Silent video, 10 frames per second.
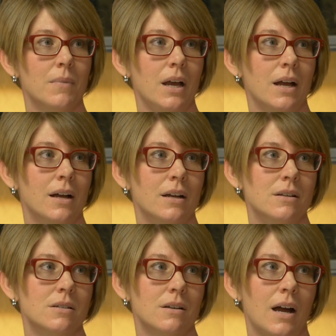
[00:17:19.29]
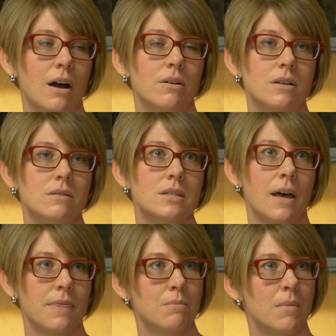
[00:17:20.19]
and how to
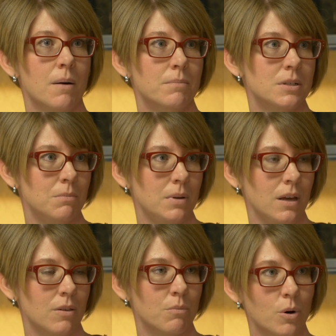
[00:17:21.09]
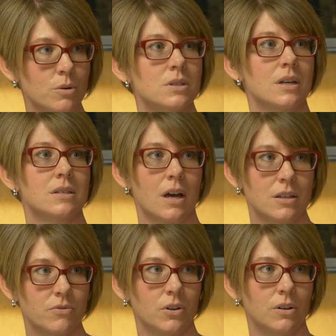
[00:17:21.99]
set them up to be the most
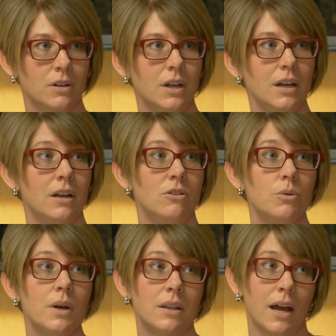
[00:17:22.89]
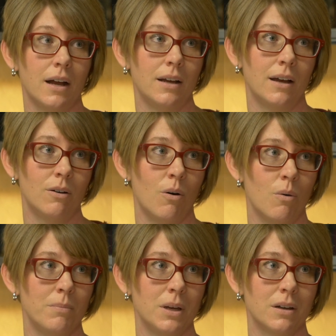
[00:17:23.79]
successful in doing that at
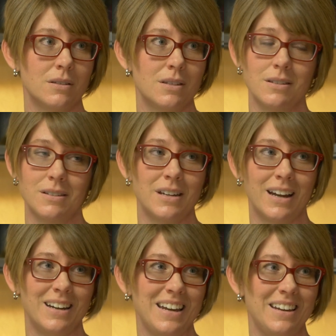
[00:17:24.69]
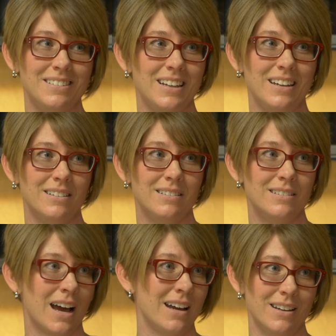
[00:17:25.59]
home, because this is not an easy
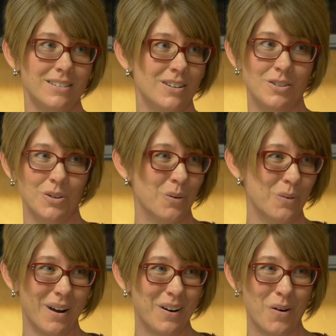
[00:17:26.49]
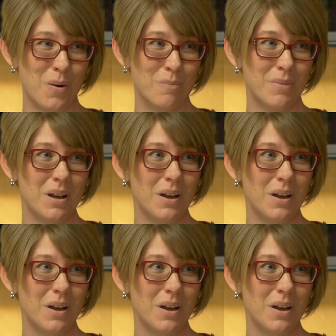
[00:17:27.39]
diet to do at home.